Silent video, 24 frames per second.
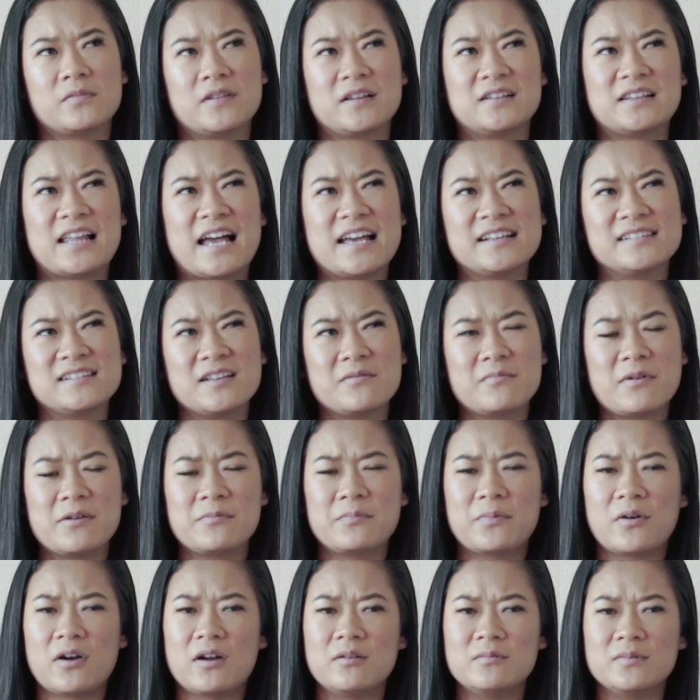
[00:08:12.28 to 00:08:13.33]
the last time
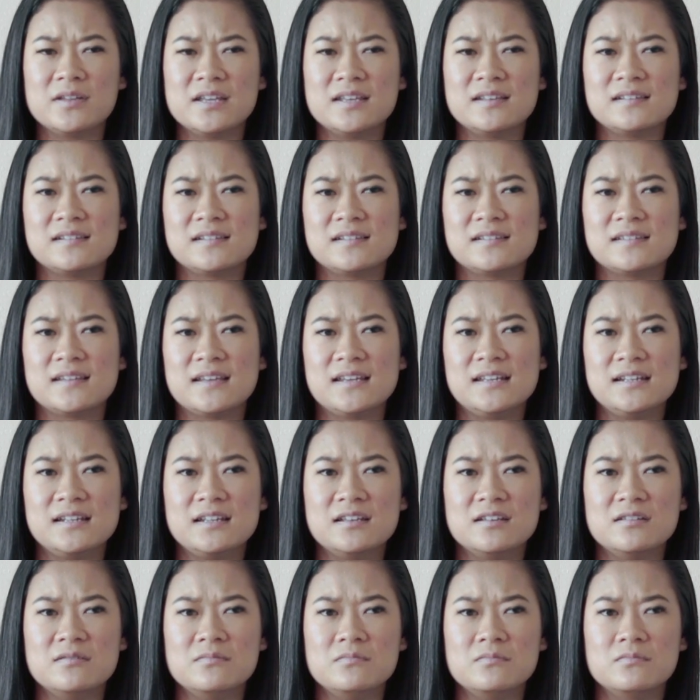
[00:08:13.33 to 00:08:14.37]
I've probably seen
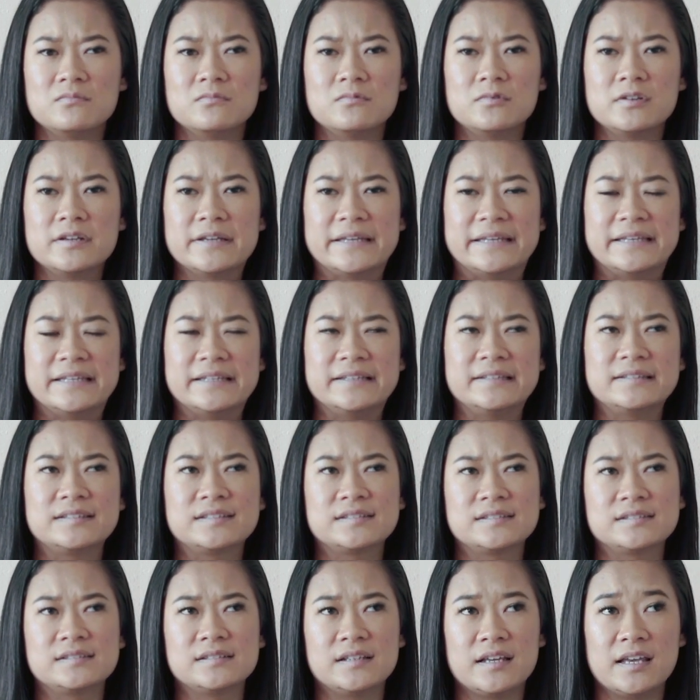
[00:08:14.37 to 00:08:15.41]
him
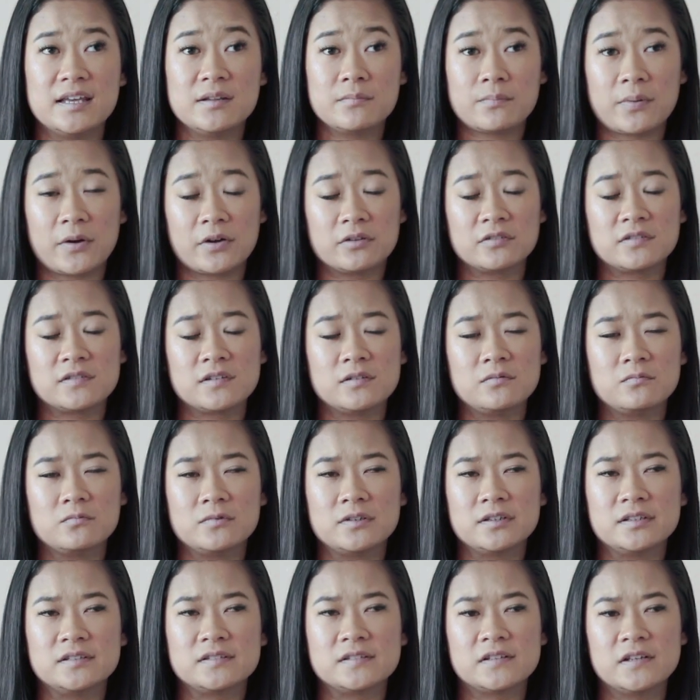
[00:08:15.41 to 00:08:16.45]
was in person
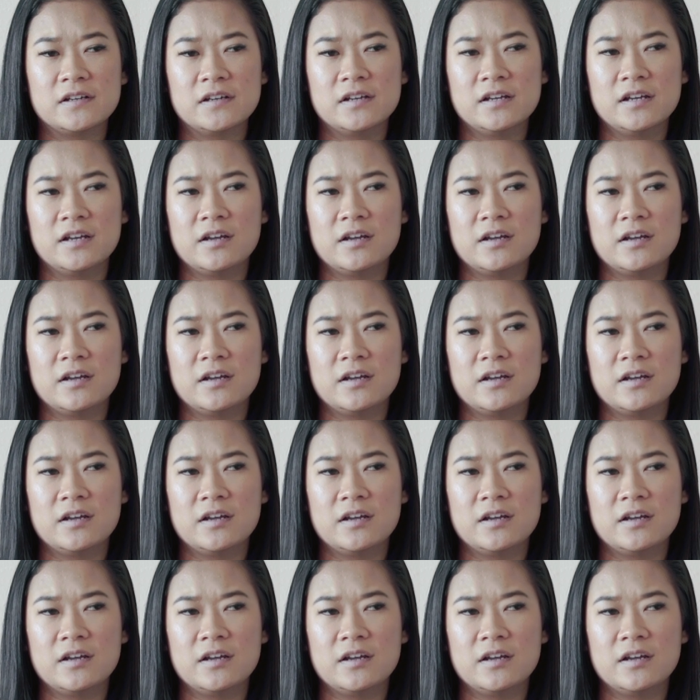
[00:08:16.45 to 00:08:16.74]
was